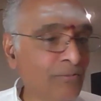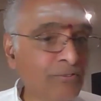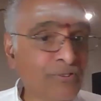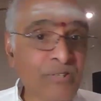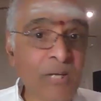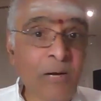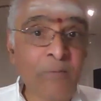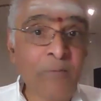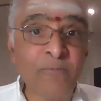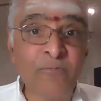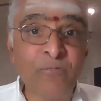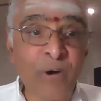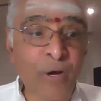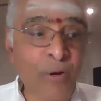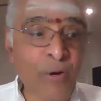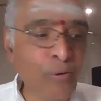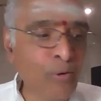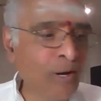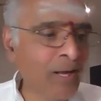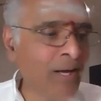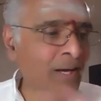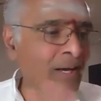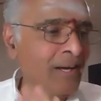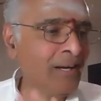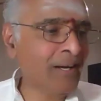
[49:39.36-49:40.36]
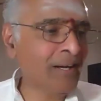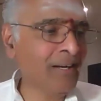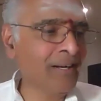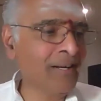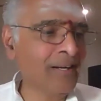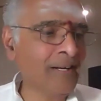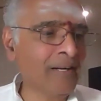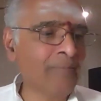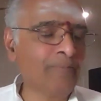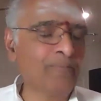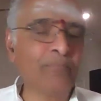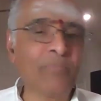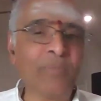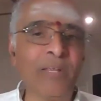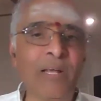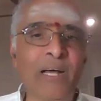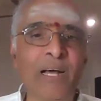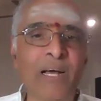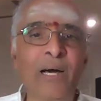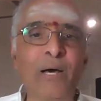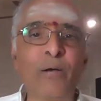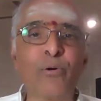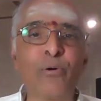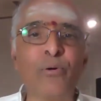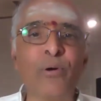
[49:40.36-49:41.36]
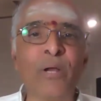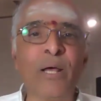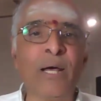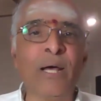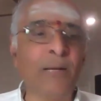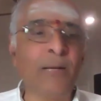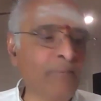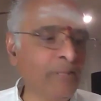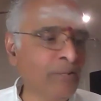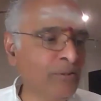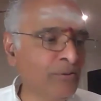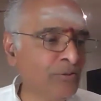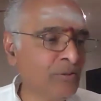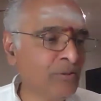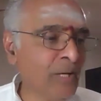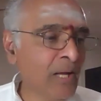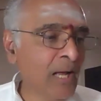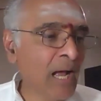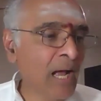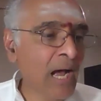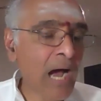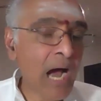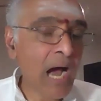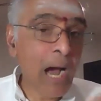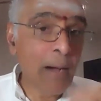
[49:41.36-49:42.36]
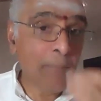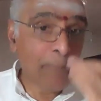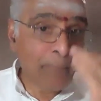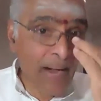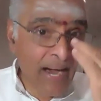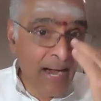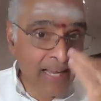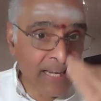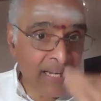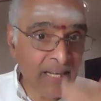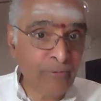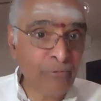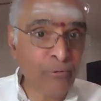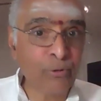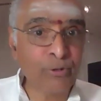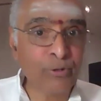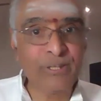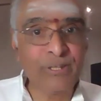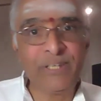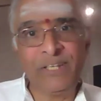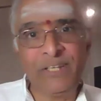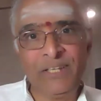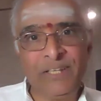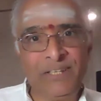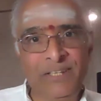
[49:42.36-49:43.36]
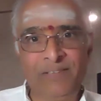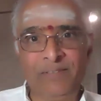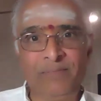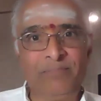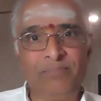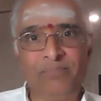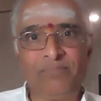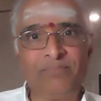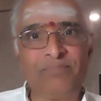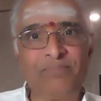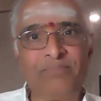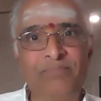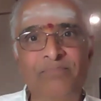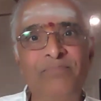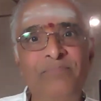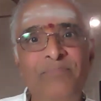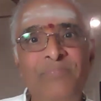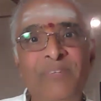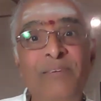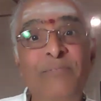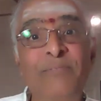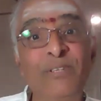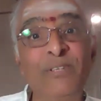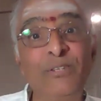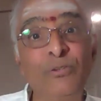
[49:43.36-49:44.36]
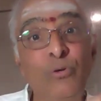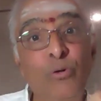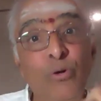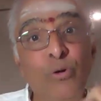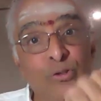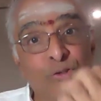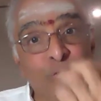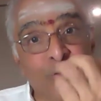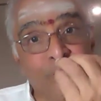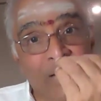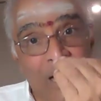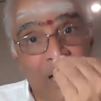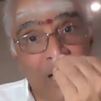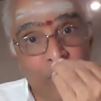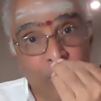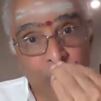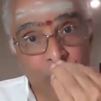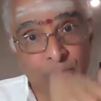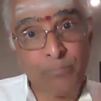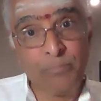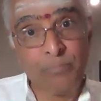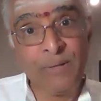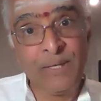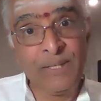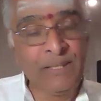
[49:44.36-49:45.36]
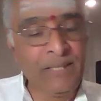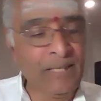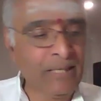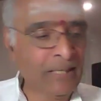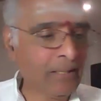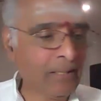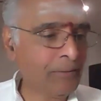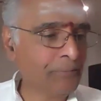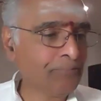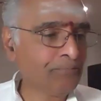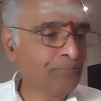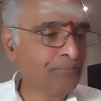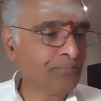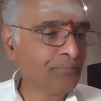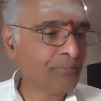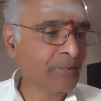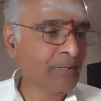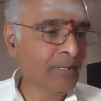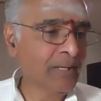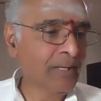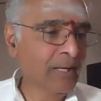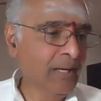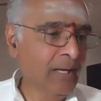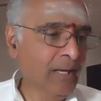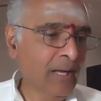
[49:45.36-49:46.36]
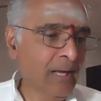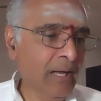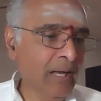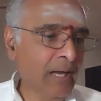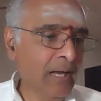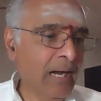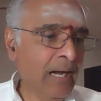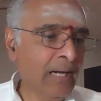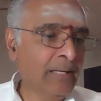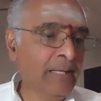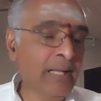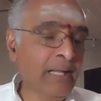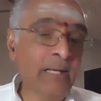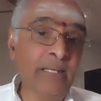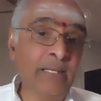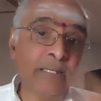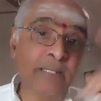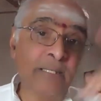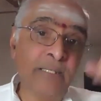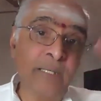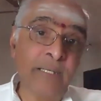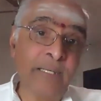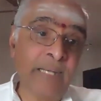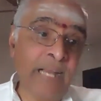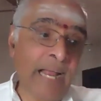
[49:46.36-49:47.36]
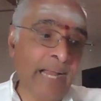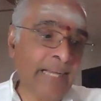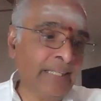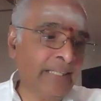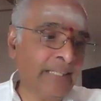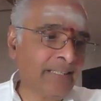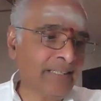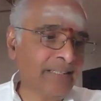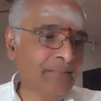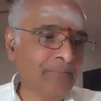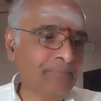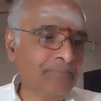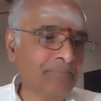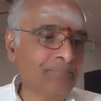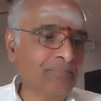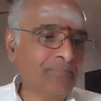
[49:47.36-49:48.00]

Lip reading: Shamvarunaha. Arunaha means apana vritti, which goes down, breathing. And then night.